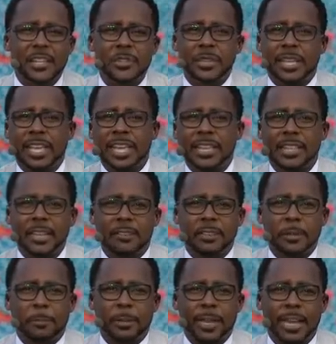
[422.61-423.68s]
You can't live in
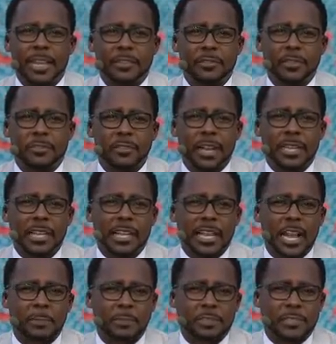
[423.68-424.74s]
the past if you're trying to
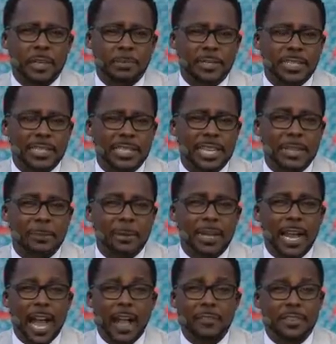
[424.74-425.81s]
accomplish something today.
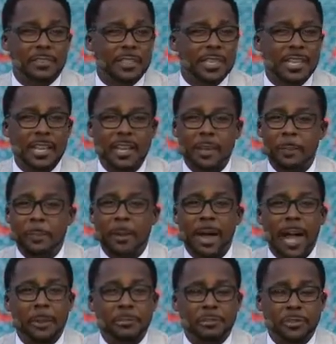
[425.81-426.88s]
But obviously,
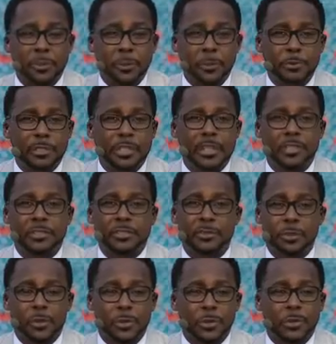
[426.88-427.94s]
Bob Stoops and his
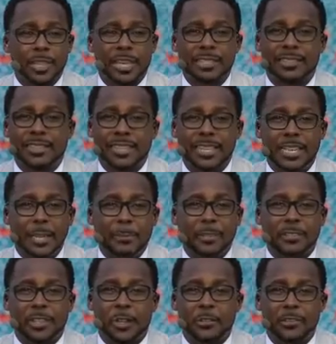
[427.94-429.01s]
crew, that team,
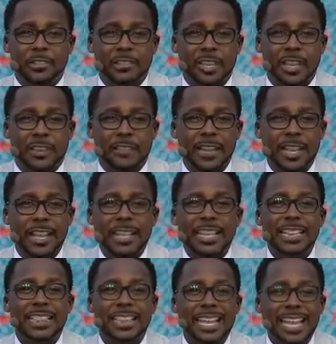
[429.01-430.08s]
his coaching staff,
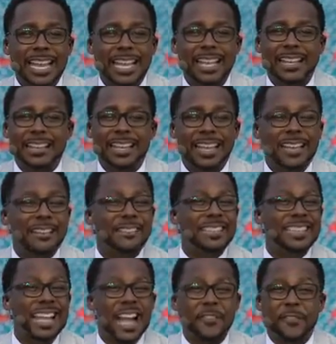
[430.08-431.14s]
they have
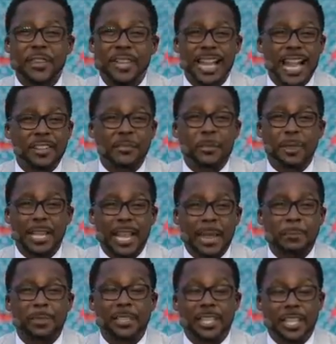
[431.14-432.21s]
not forgotten what
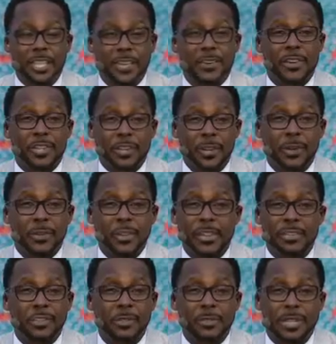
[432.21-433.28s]
happened a year ago.
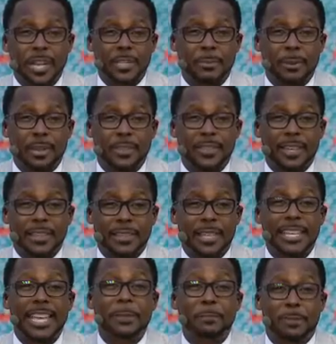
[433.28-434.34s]
There's no doubt about that. They
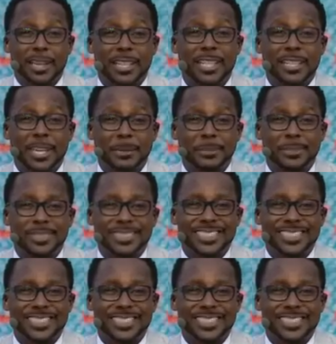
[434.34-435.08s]
keep bringing it up.